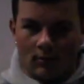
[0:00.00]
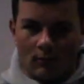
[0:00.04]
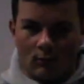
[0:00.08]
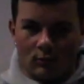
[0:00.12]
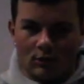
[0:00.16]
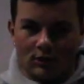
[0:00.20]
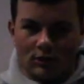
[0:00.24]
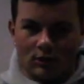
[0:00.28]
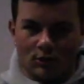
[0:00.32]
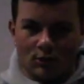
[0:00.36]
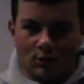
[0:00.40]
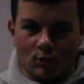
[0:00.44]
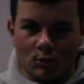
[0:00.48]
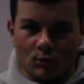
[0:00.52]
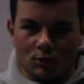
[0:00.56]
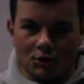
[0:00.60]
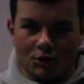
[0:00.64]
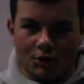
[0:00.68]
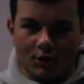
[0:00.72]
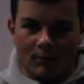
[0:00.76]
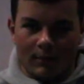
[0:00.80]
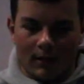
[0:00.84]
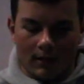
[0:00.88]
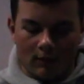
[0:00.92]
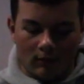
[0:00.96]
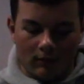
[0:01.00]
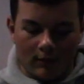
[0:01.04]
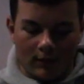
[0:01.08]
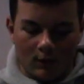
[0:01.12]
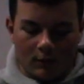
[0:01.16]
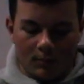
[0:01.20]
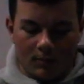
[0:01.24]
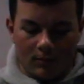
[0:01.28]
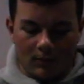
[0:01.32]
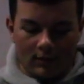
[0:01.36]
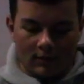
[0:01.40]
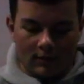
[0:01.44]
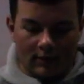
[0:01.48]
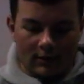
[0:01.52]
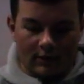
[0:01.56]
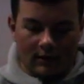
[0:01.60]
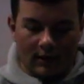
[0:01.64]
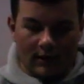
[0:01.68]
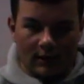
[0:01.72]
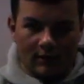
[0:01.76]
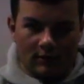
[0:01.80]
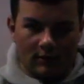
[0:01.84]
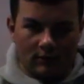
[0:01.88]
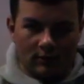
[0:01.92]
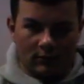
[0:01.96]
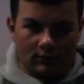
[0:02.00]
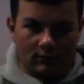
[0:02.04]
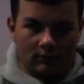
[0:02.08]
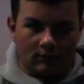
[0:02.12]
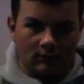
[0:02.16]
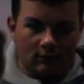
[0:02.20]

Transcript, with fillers: wanted to talk to you about reopening this case.